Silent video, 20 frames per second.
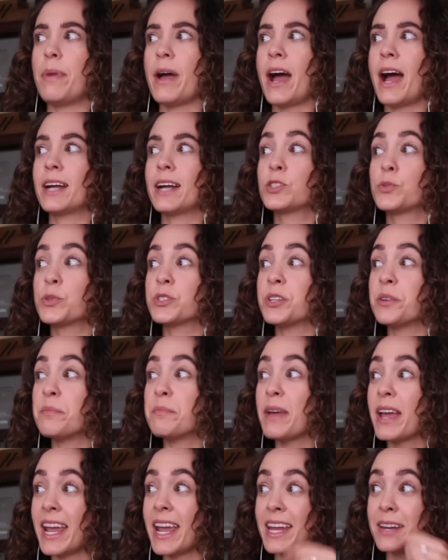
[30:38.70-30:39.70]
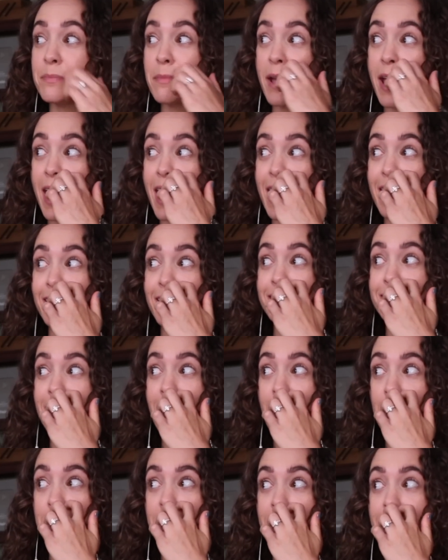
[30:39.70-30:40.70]
Batts was a made man and
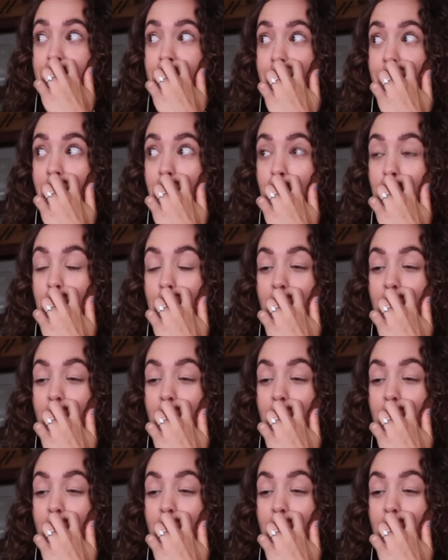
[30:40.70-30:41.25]
Tommy killed him.